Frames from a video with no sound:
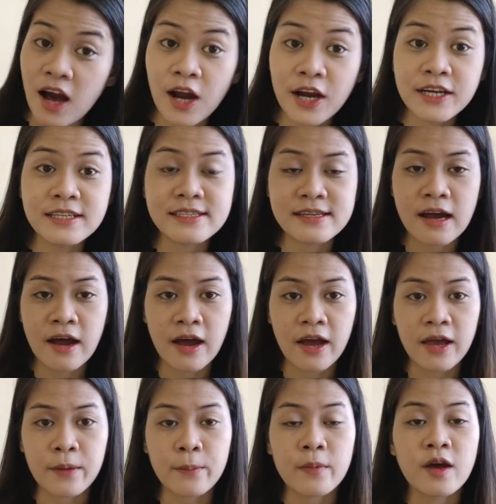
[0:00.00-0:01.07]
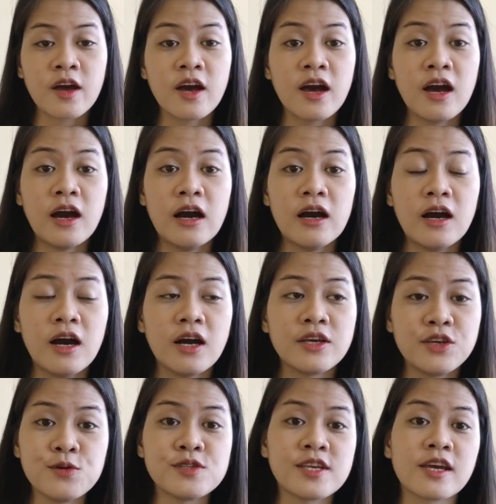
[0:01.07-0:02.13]
a hard time
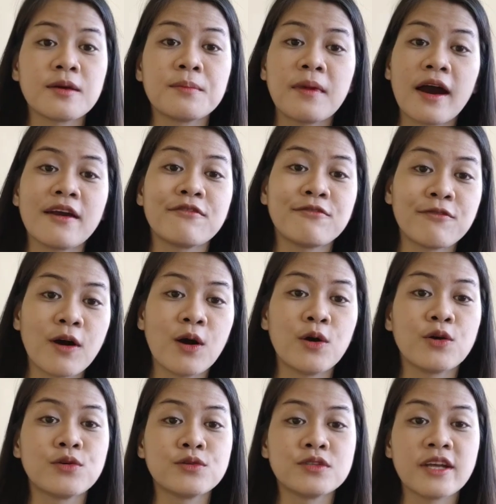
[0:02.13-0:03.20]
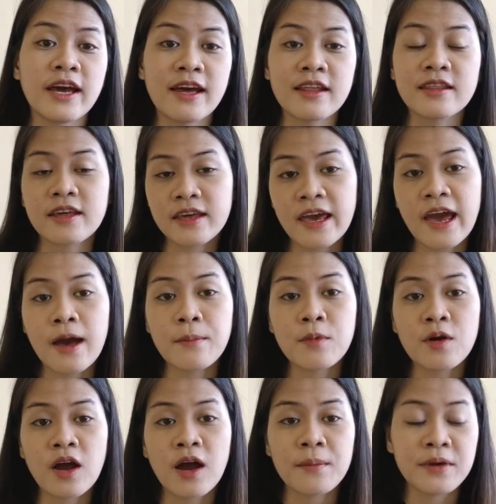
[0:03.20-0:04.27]
using my phone and the
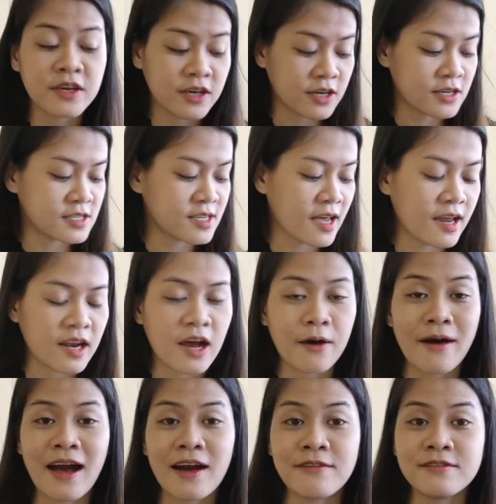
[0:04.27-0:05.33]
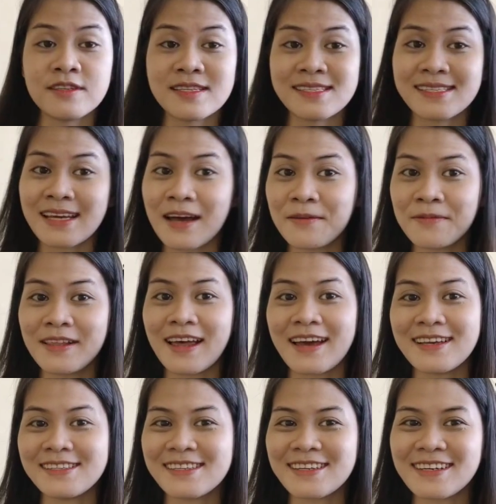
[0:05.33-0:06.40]
camera because I now have the
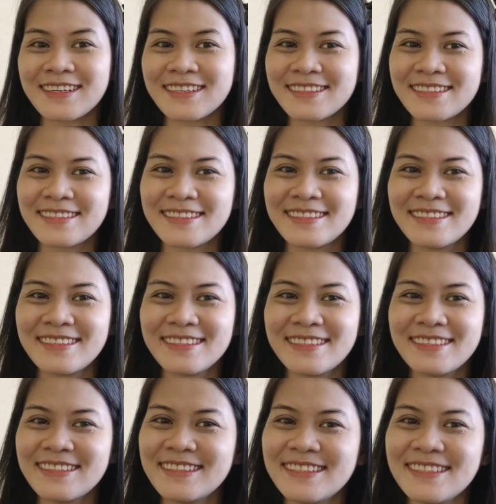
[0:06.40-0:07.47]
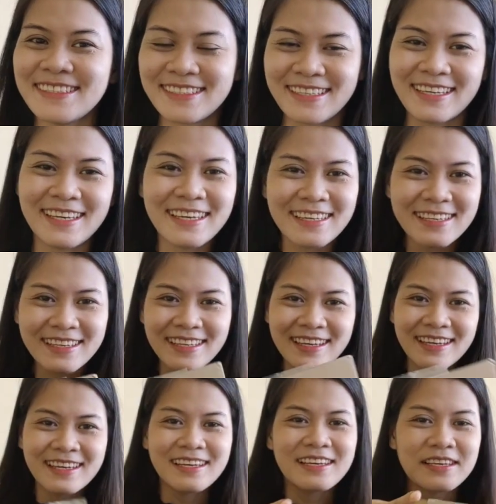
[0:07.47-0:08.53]
stabilizer. See?
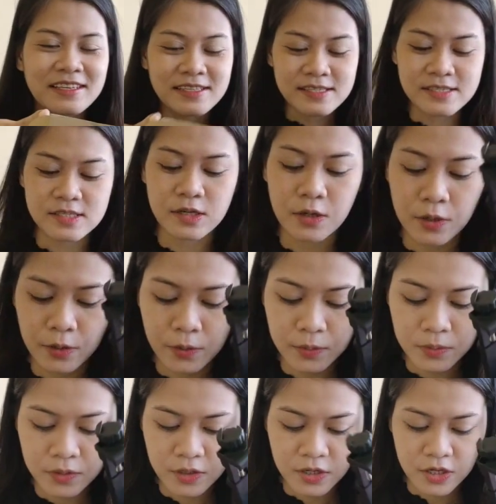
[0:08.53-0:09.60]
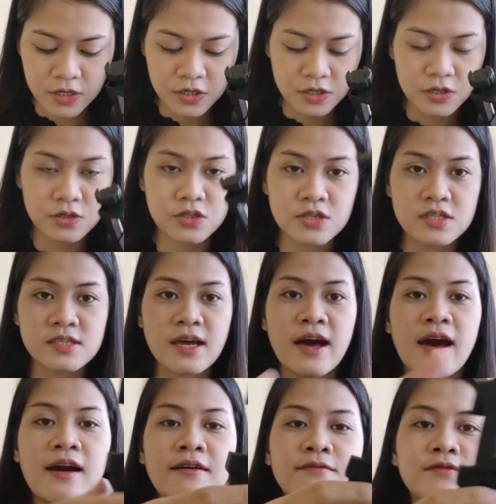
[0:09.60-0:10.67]
So you just
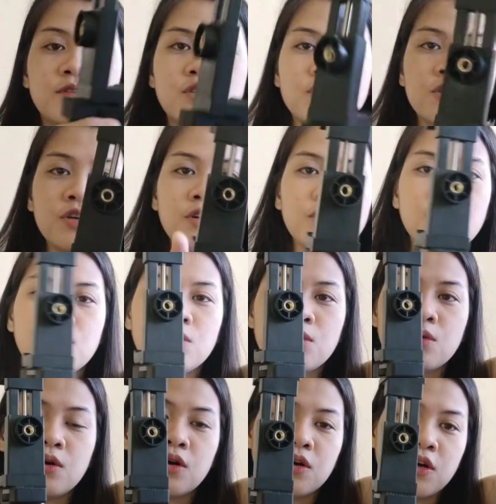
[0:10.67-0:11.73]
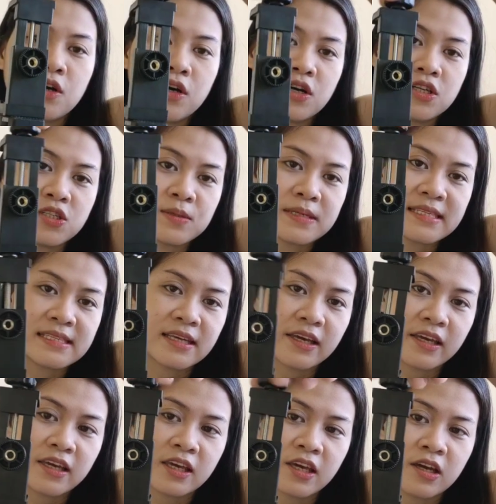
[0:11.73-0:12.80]
have to twist
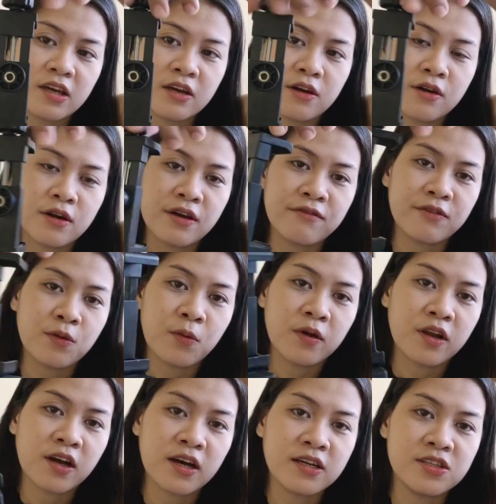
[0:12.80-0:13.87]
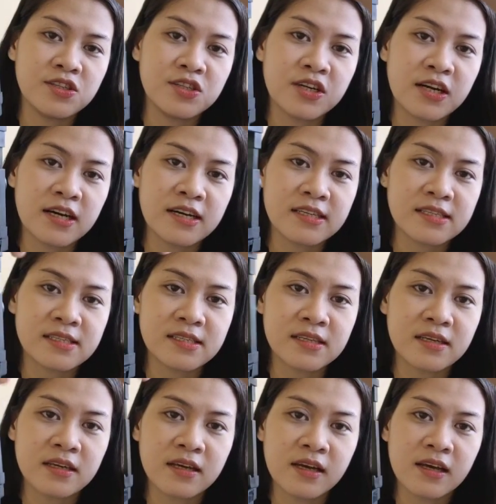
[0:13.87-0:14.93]
it here if you want to adjust
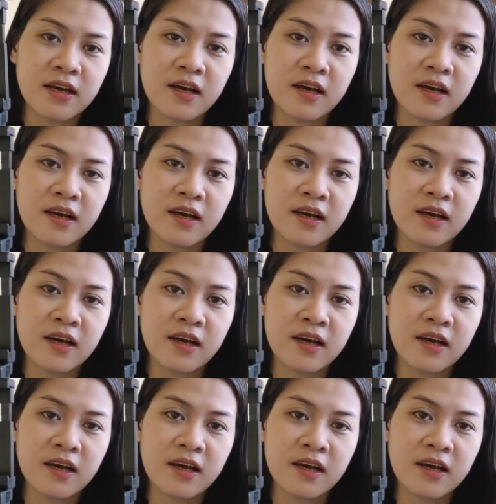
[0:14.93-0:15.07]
